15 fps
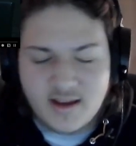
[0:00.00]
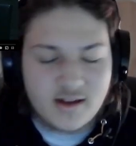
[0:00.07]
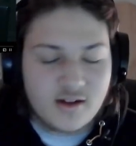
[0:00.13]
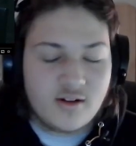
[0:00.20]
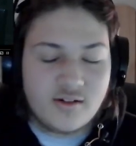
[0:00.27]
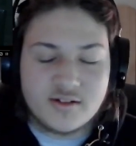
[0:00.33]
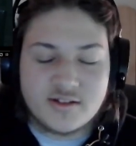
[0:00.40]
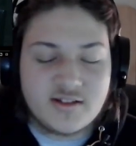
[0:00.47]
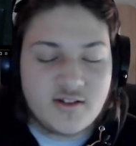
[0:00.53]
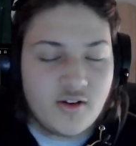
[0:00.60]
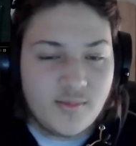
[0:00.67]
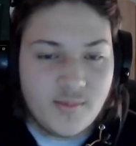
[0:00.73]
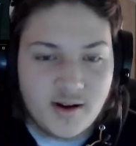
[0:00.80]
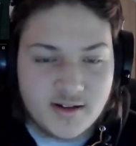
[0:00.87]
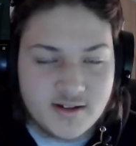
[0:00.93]
Costs so
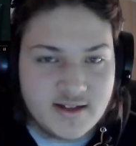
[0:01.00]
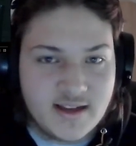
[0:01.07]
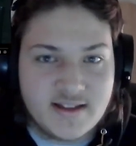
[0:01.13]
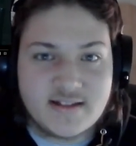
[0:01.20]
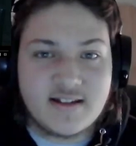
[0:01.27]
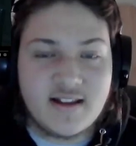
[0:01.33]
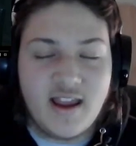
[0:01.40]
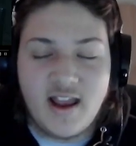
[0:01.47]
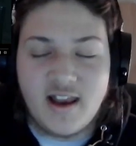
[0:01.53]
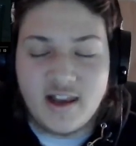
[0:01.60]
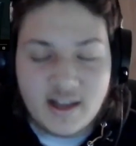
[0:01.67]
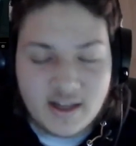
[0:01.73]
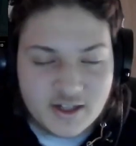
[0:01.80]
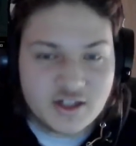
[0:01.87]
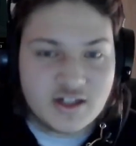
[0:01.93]
much. It's
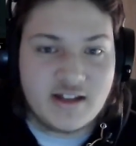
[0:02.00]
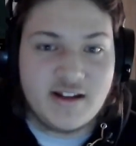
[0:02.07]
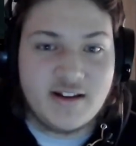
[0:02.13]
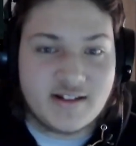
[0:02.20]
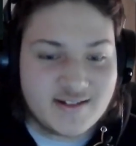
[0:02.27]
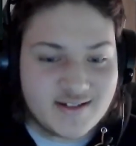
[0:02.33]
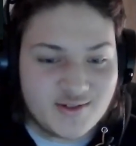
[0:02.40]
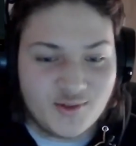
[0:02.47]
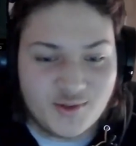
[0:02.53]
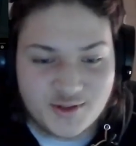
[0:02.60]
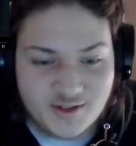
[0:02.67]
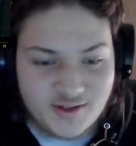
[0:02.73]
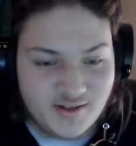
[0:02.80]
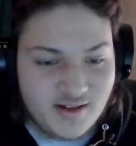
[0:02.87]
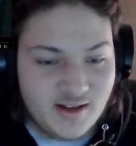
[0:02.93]
literally an
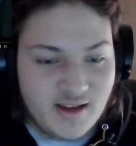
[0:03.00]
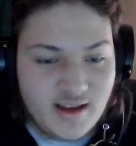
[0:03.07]
extortion.